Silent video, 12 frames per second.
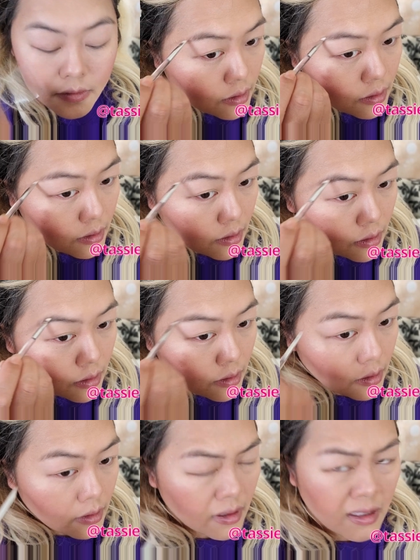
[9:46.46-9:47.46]
All right, I'm gonna go
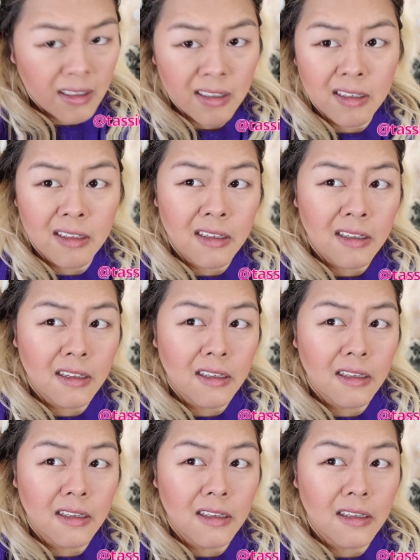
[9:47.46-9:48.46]
into the dark gel.
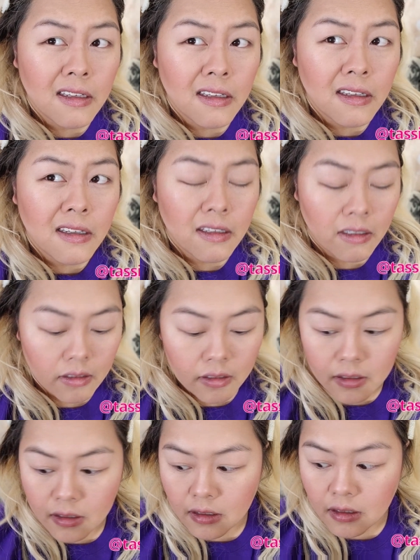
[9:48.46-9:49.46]

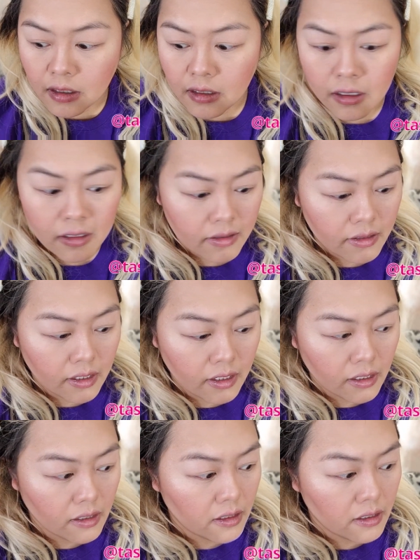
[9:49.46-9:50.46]
Can y'all see
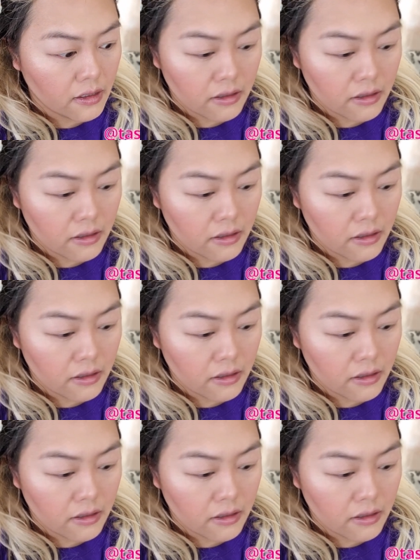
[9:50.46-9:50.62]
anything?